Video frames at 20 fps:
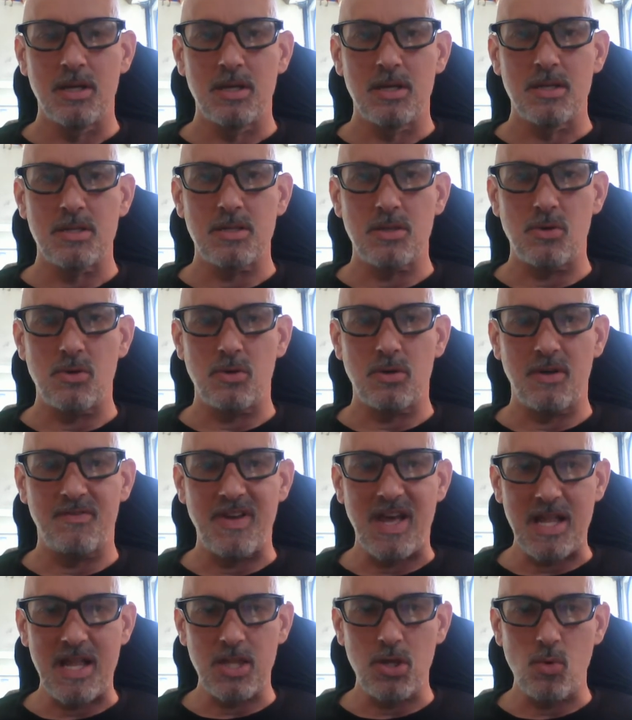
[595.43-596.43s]
So
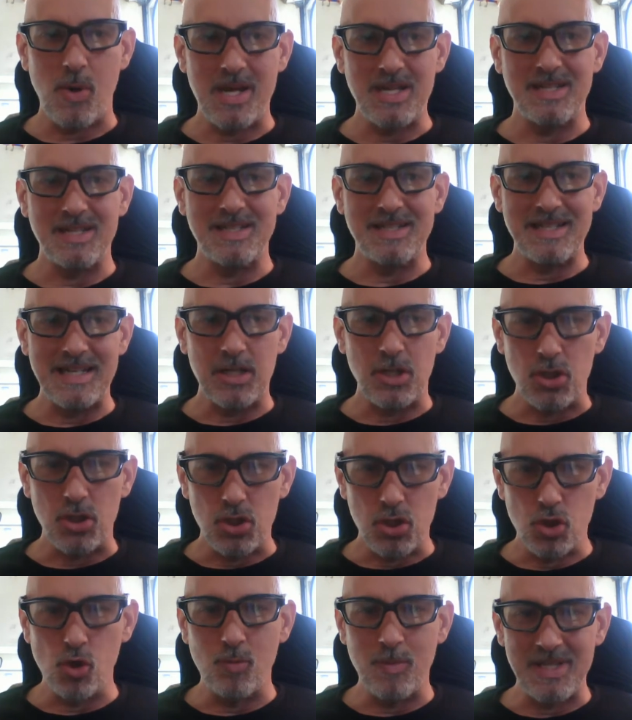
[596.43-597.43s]
evaluated in a
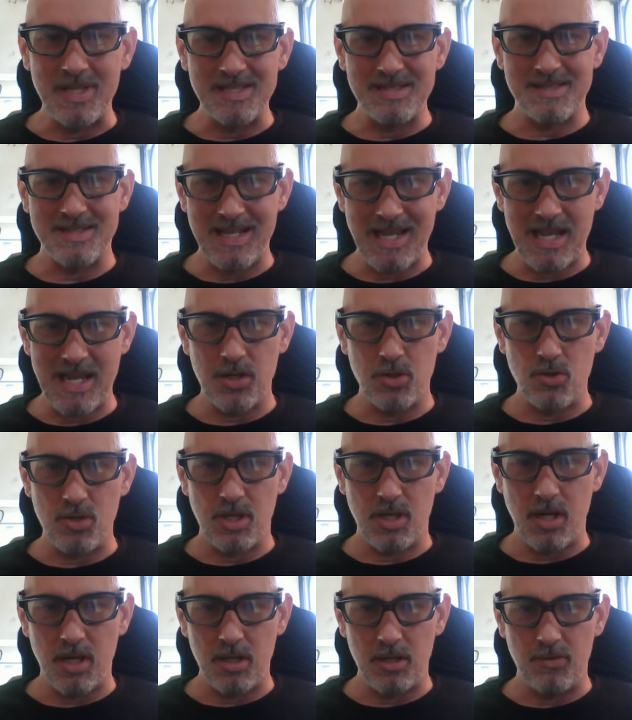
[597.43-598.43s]
human
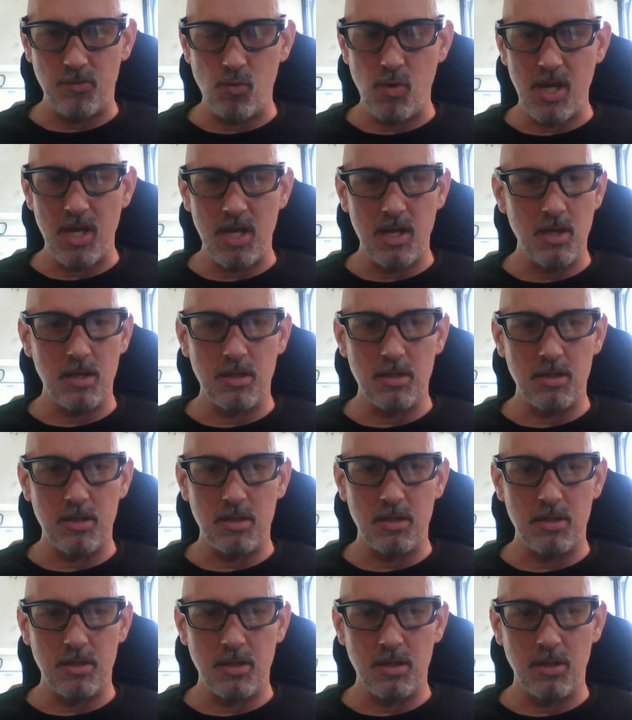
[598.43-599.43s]
standard kind of way,
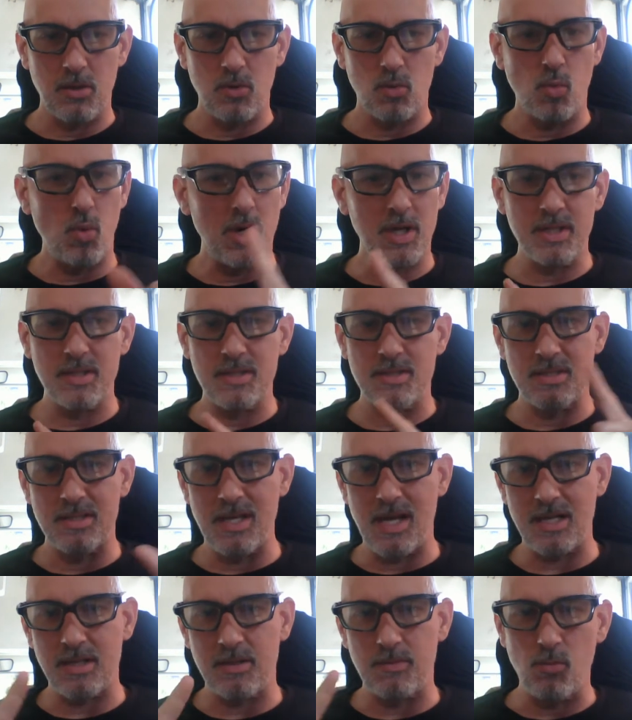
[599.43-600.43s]
one is
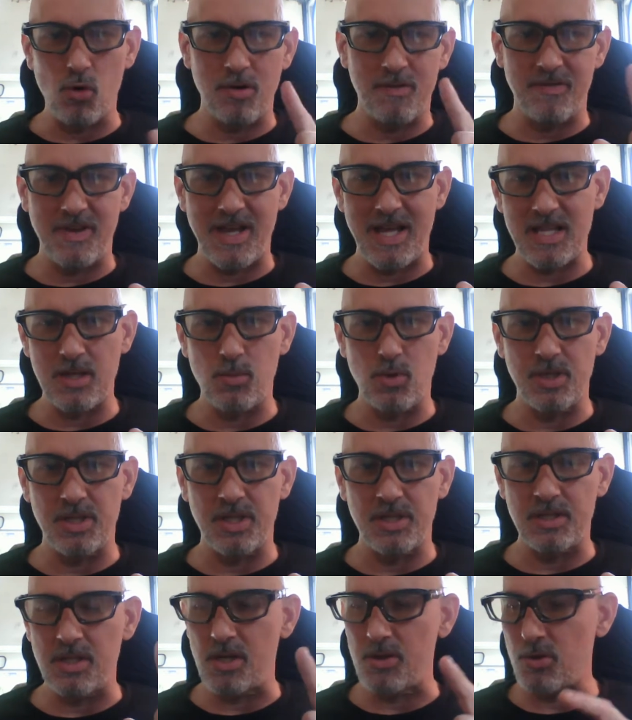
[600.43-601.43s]
not more valuable
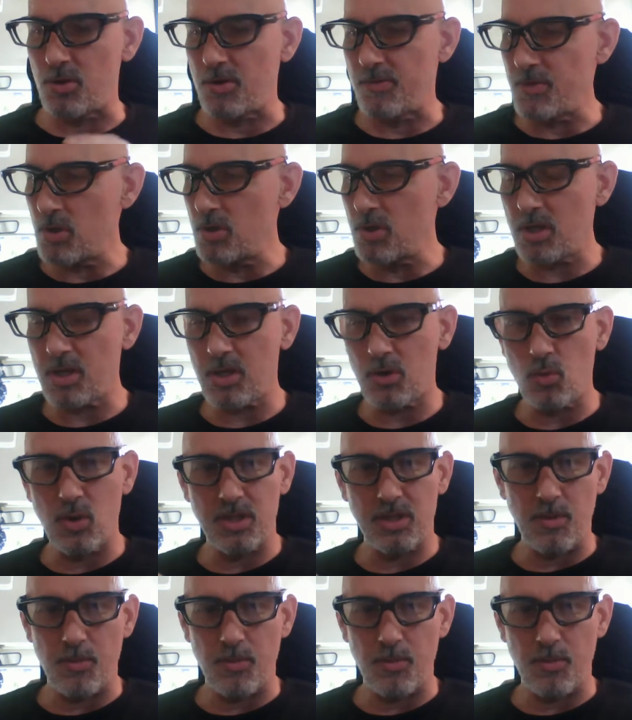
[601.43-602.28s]
than the other. If you look at what the